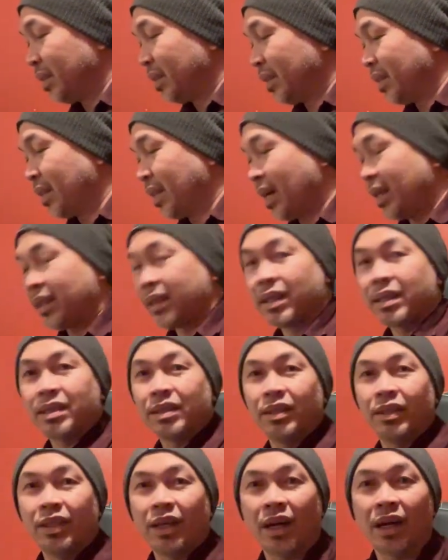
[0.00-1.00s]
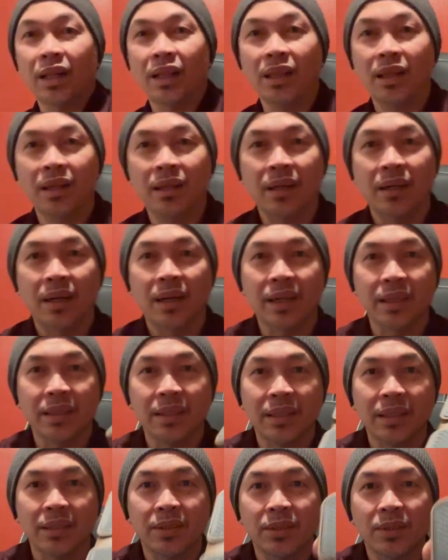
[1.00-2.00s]
Not as dull as
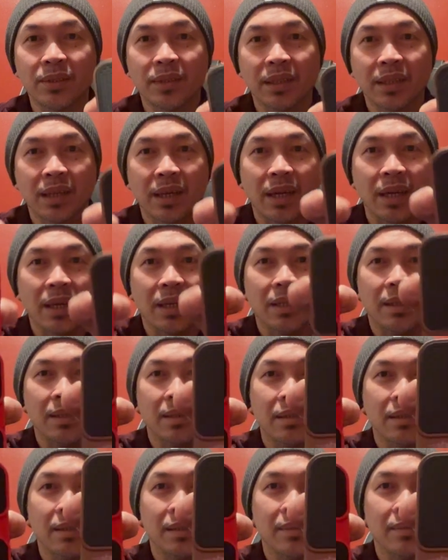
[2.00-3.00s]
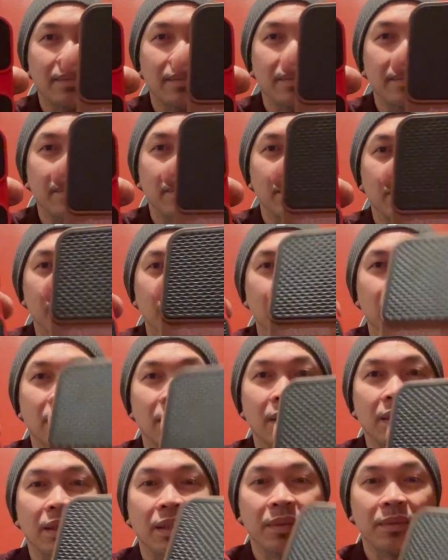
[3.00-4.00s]
the Sonicake
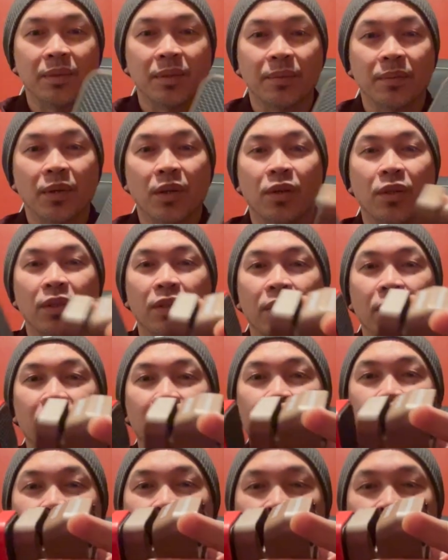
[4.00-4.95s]
in terms of color.